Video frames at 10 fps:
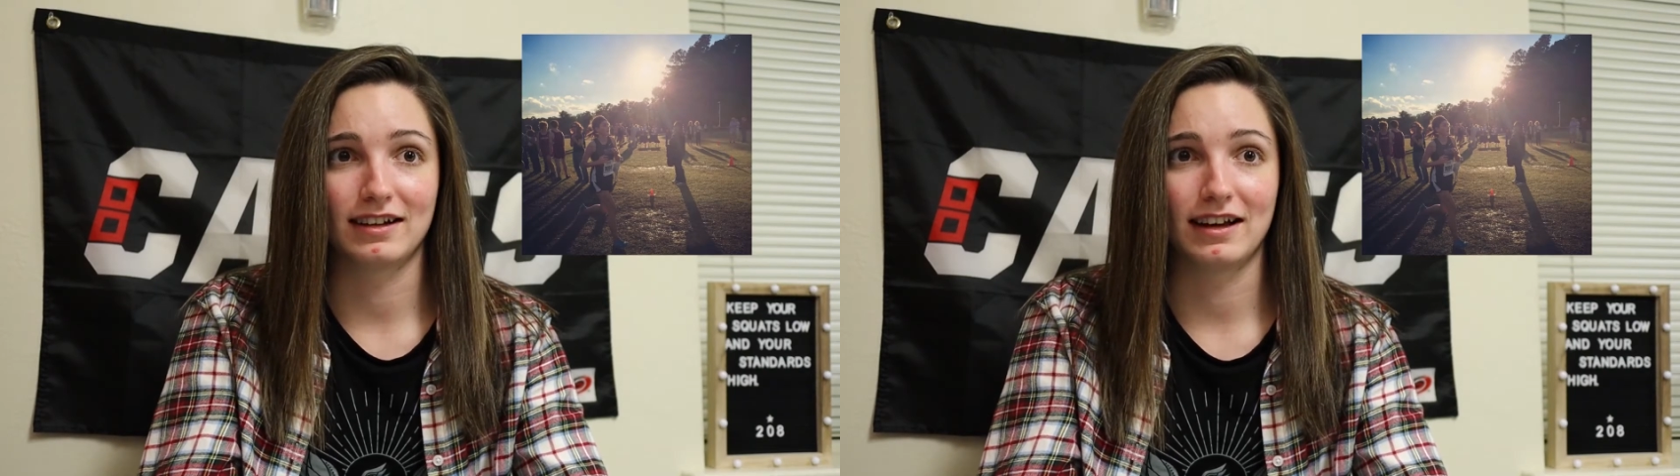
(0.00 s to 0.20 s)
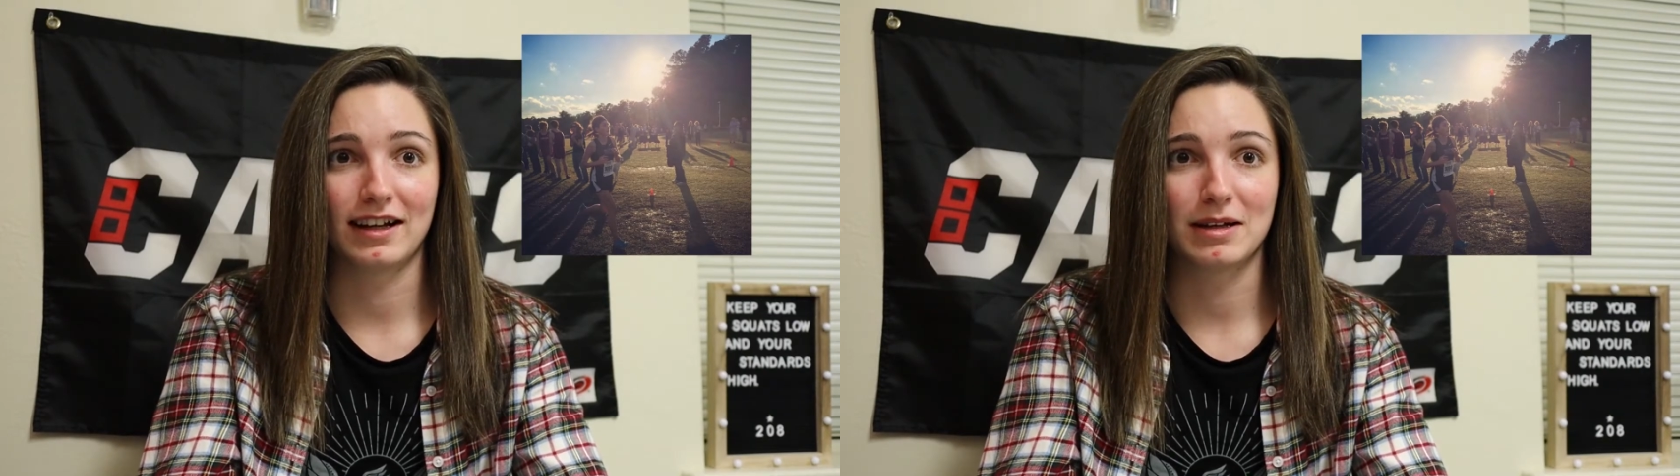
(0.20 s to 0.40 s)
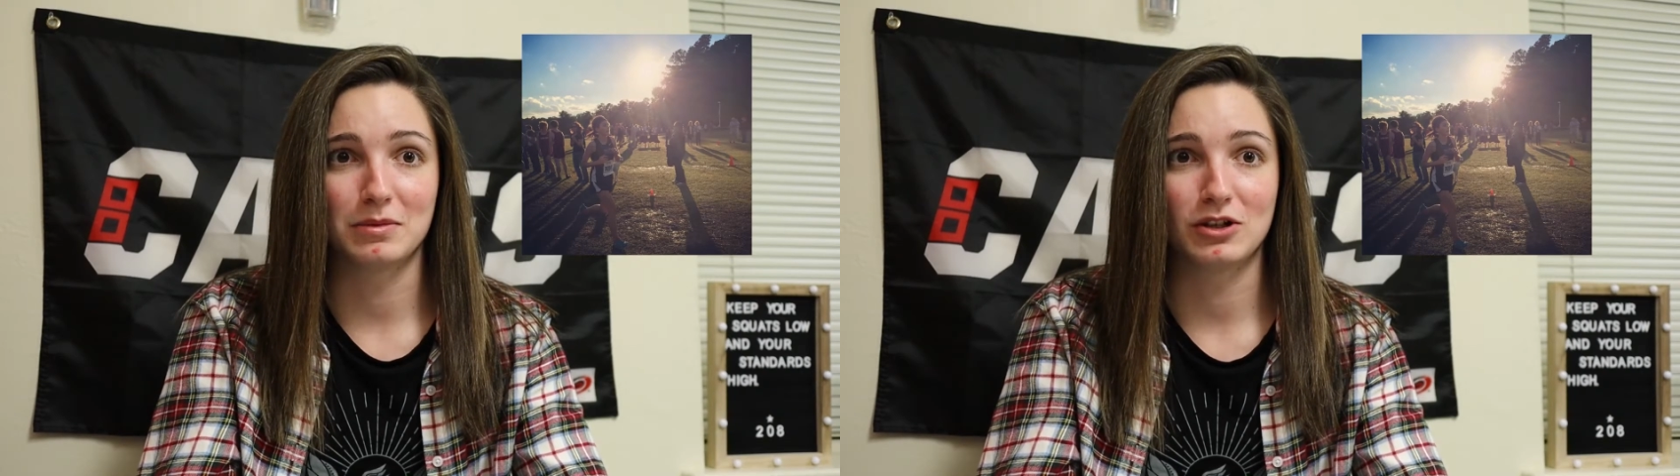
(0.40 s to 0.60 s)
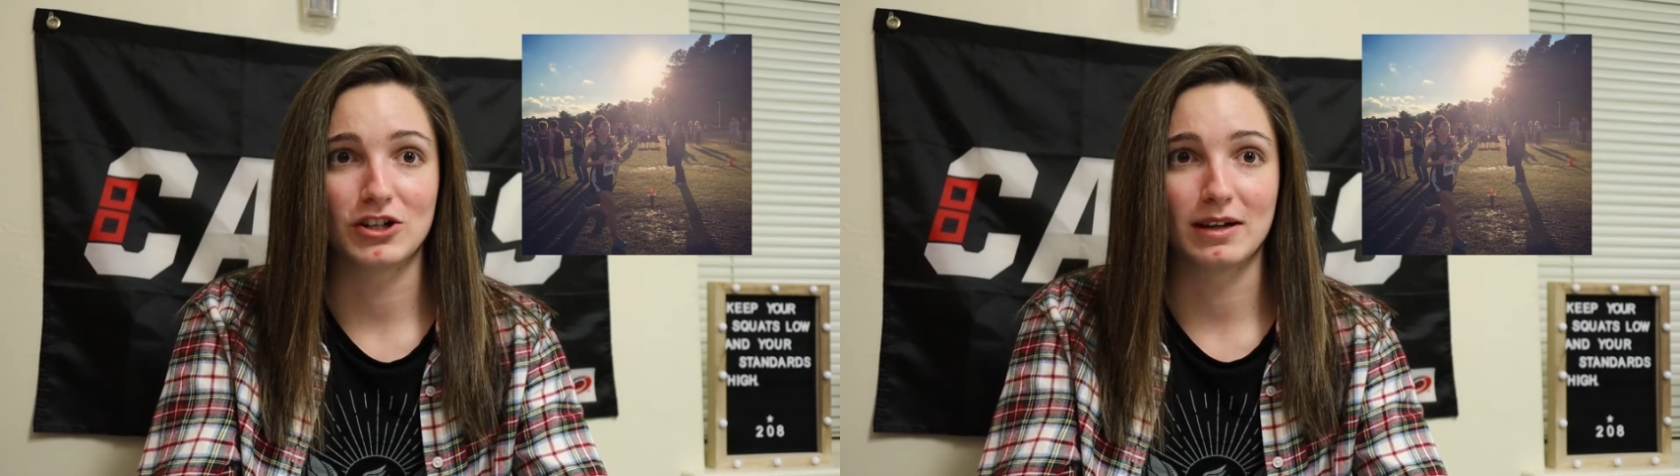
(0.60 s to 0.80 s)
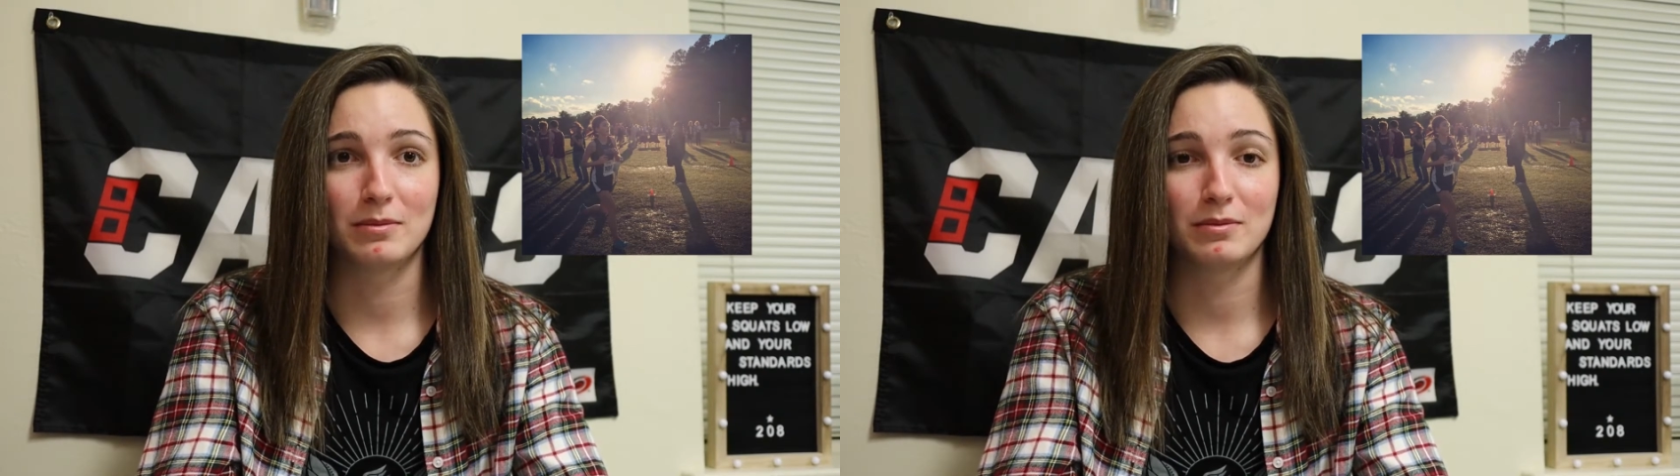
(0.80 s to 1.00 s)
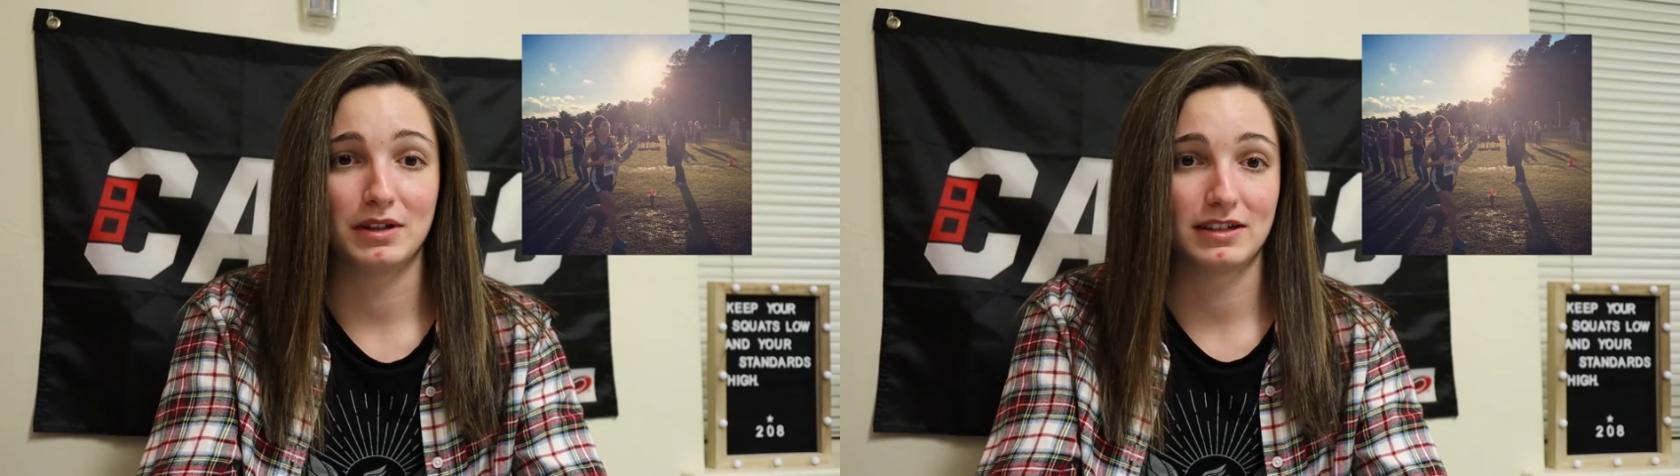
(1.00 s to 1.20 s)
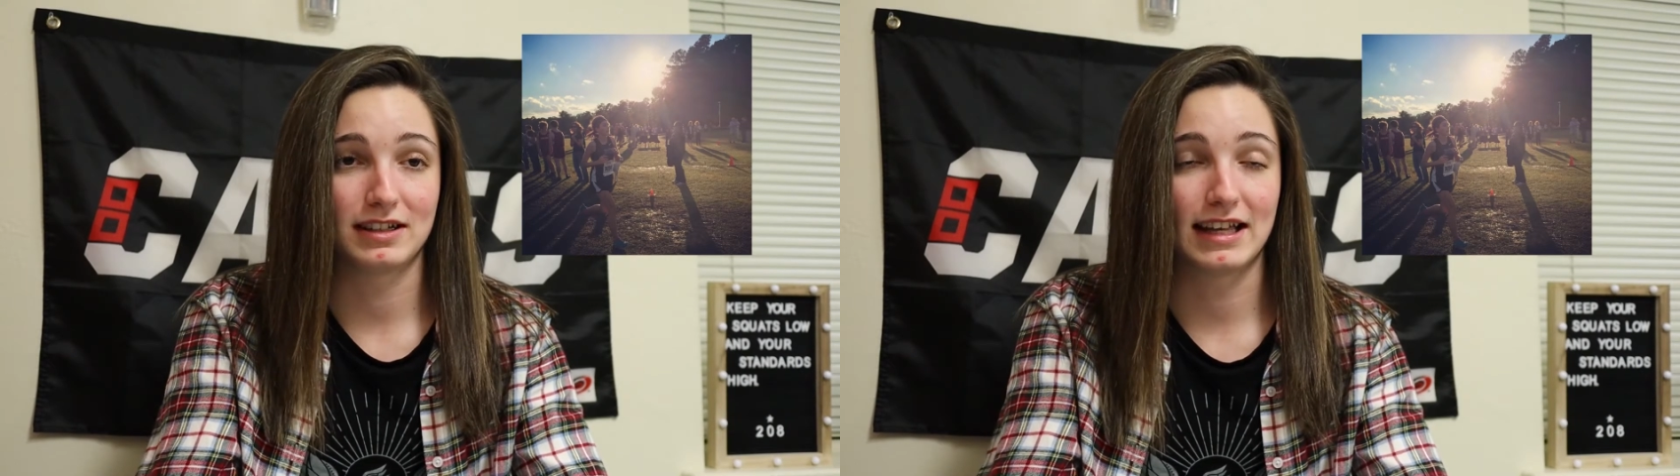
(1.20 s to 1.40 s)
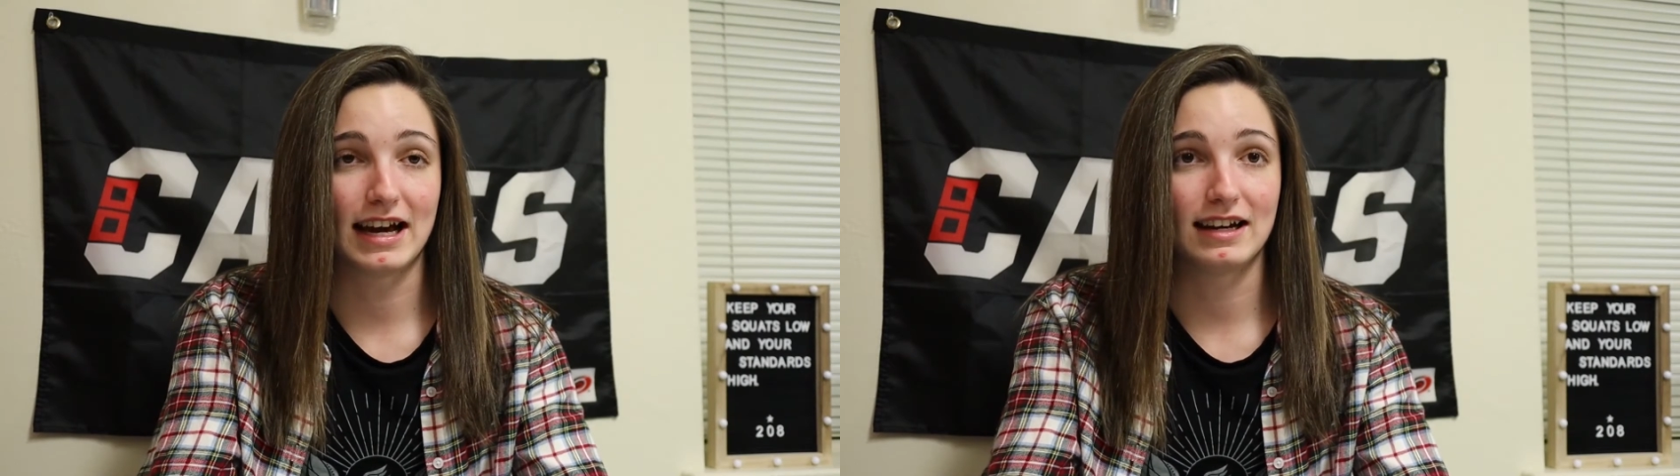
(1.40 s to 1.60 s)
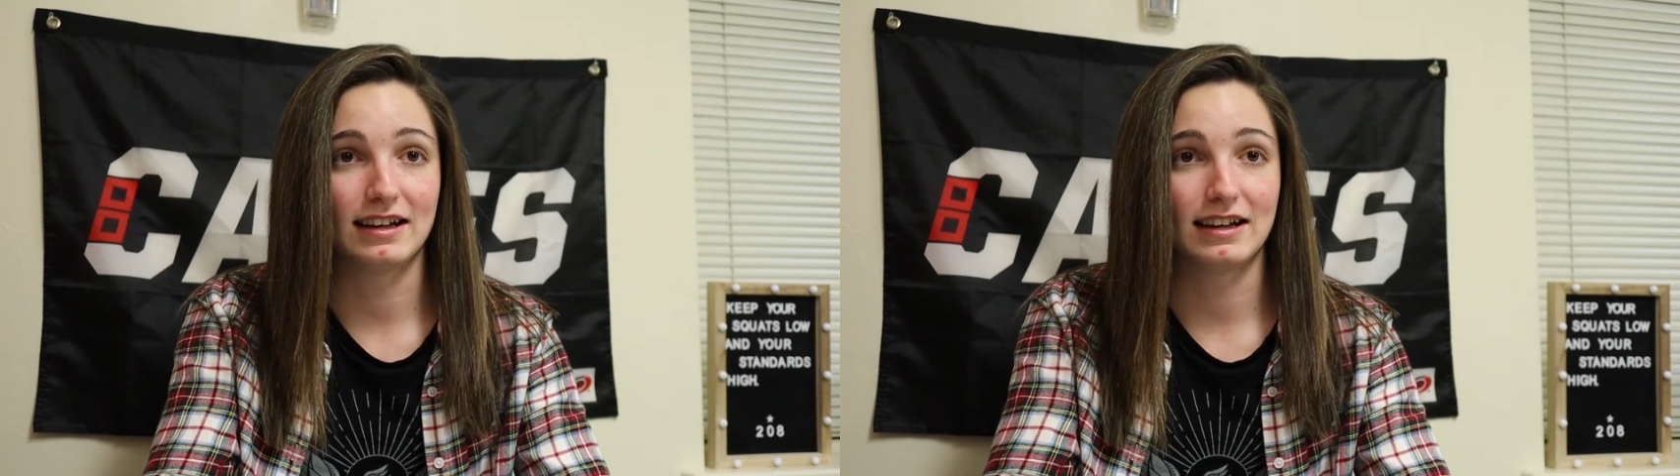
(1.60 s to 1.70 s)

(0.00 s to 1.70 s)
it kind of kept me in shape because of that.